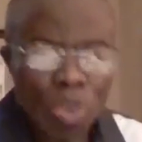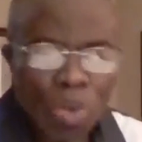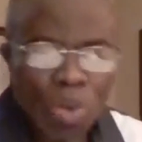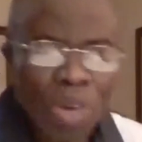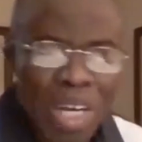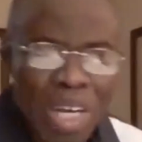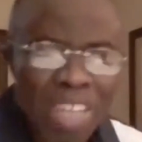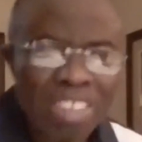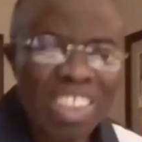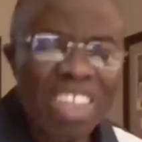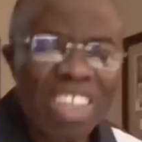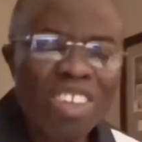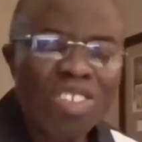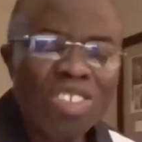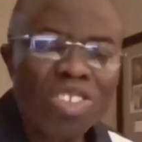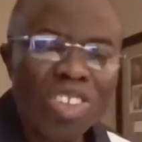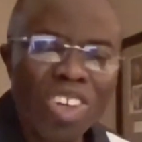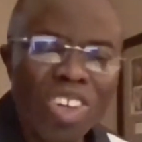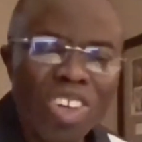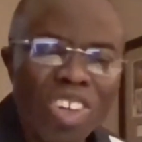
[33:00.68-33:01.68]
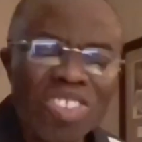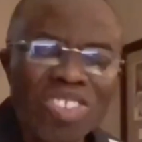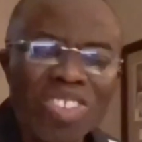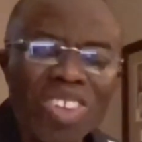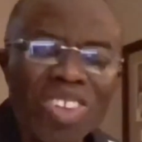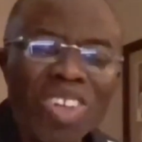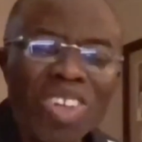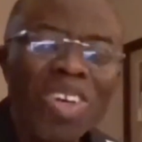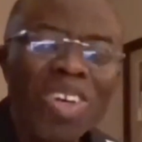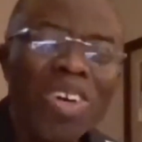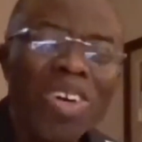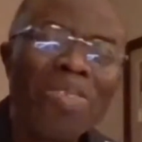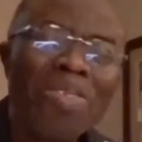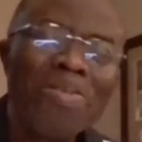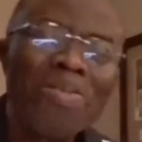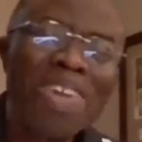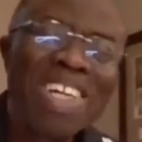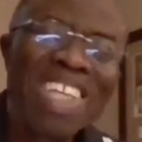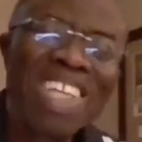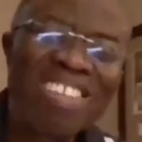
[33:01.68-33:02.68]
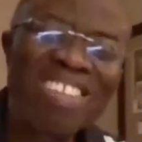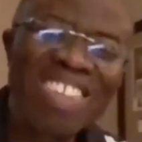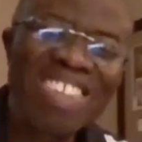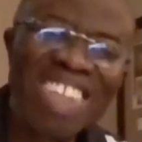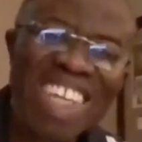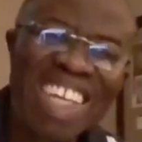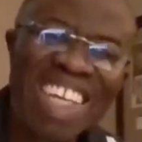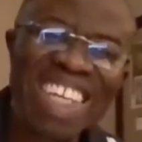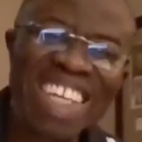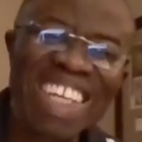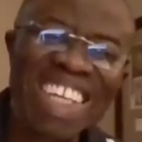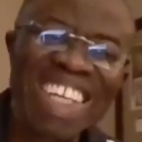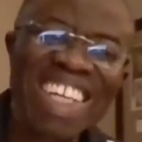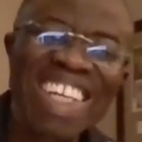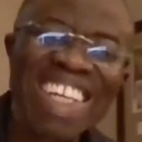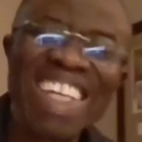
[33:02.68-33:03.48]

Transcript: Joel tells us, when they see,